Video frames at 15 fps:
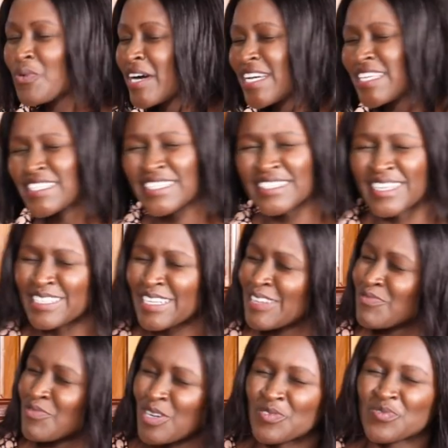Why is it that
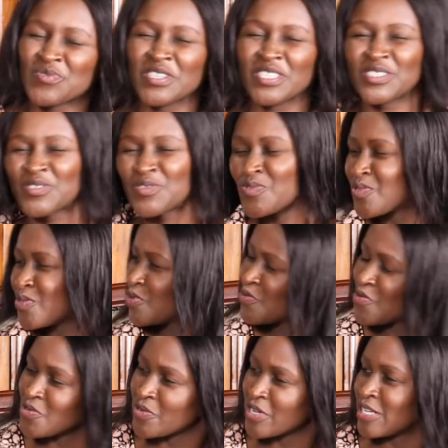everyone who went to
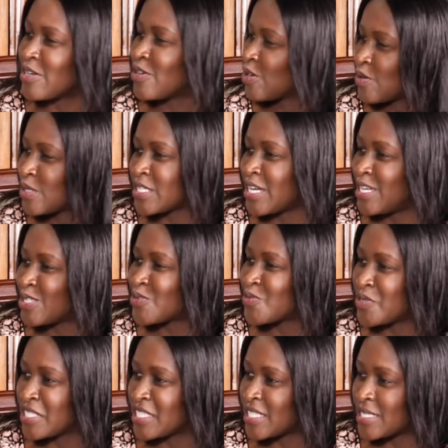UON always has to
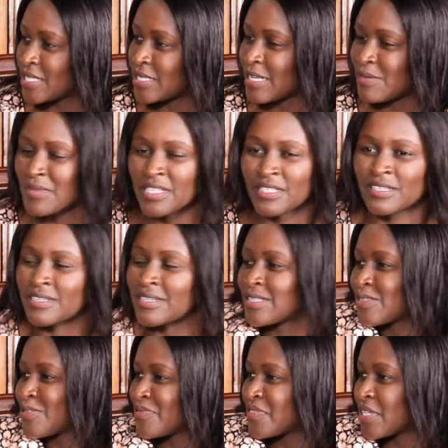insist? I mean, the
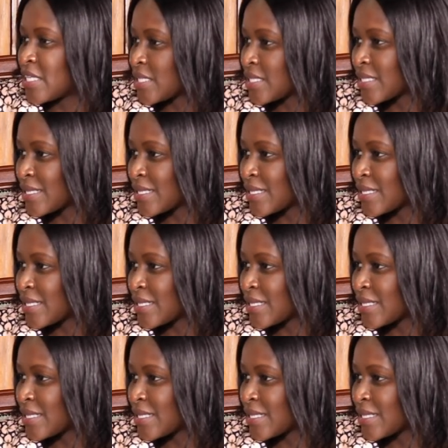rest it, of us.